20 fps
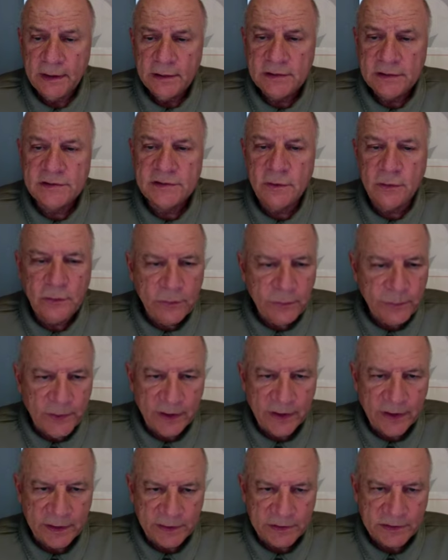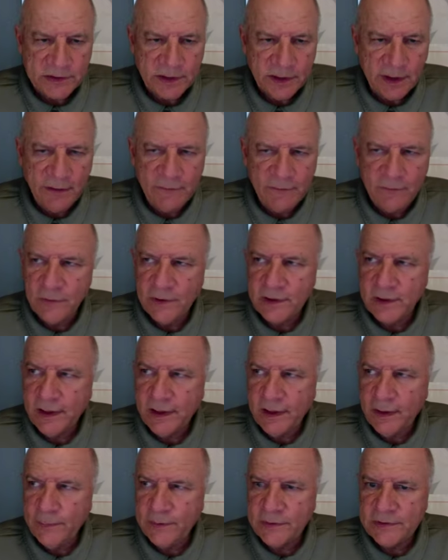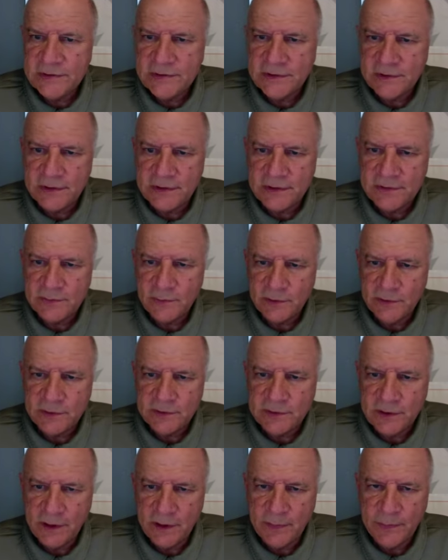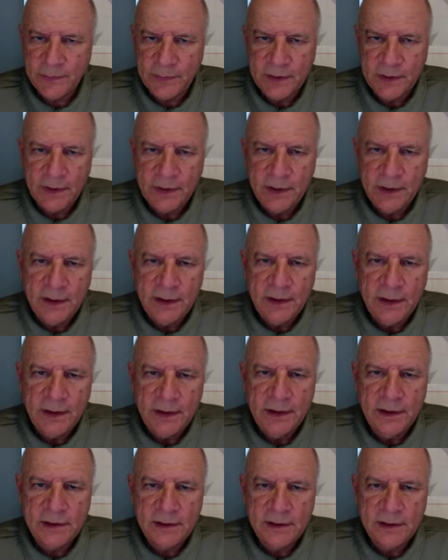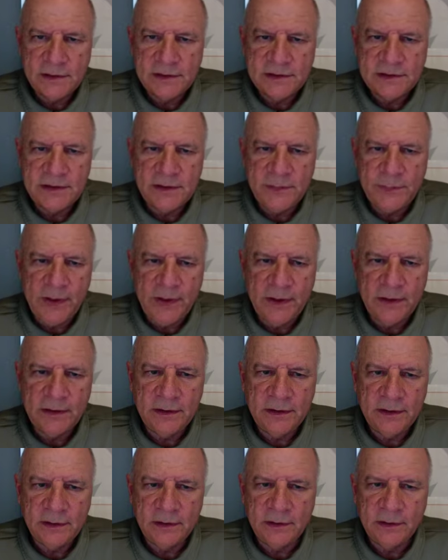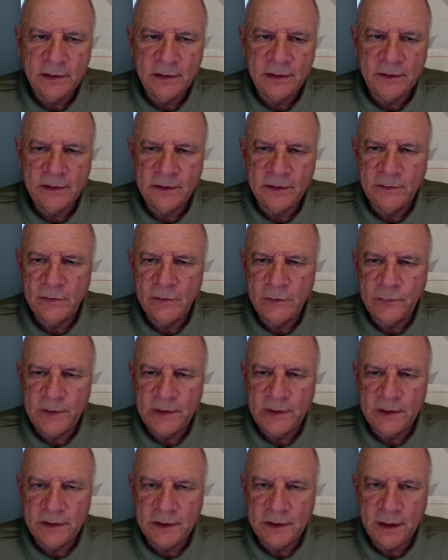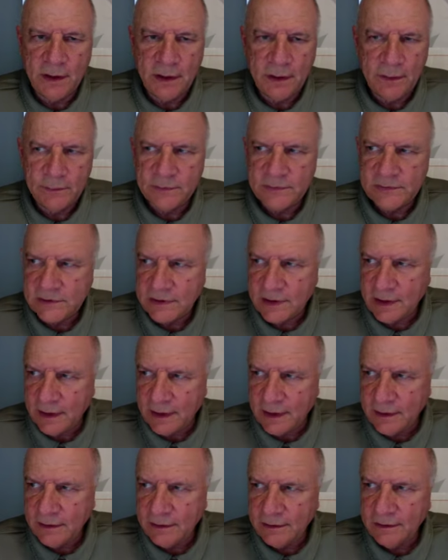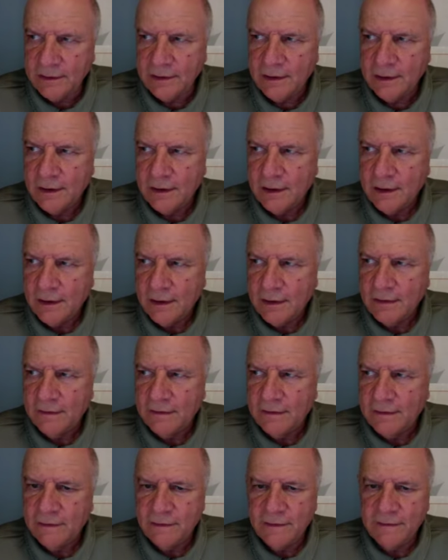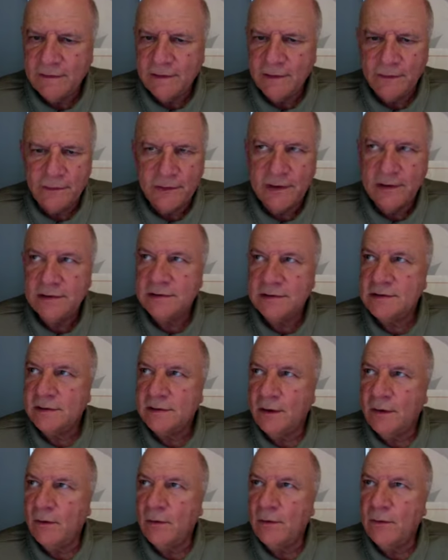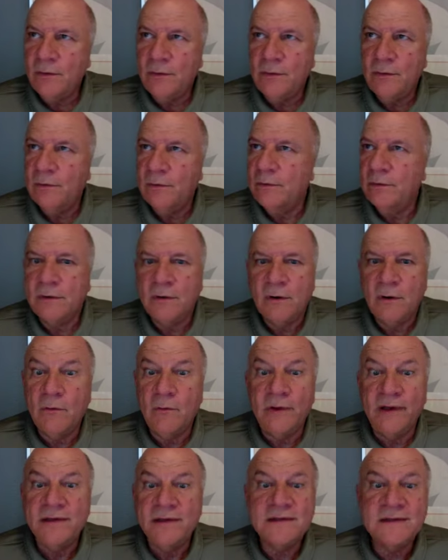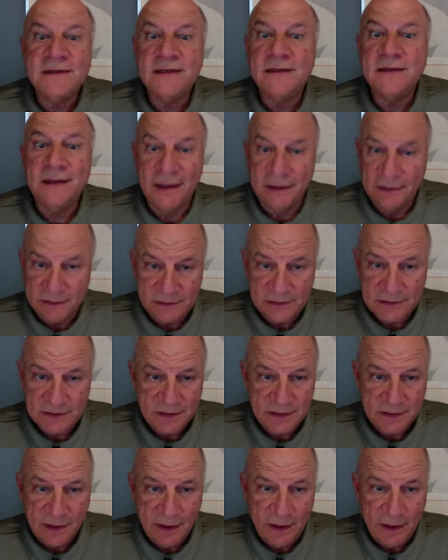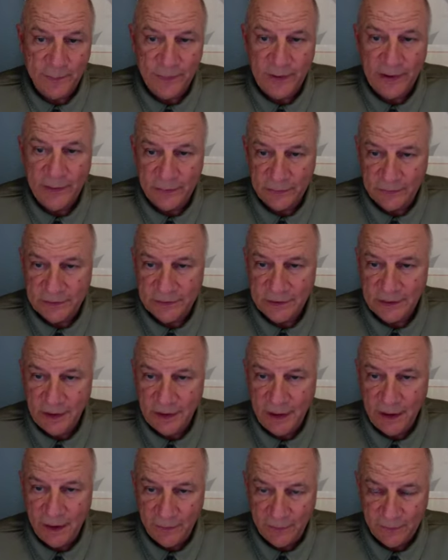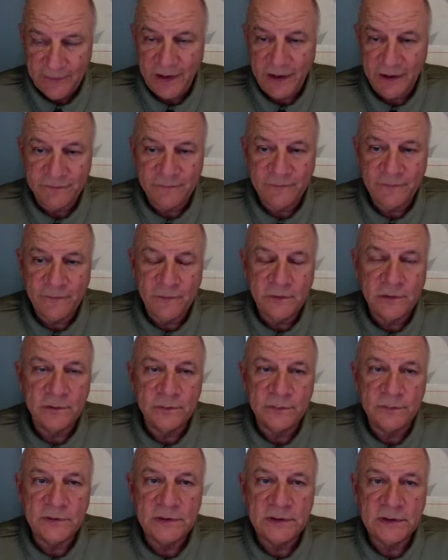So much of what happens in this workshop is dependent on the group that comes and there is no coincidence about how that forms.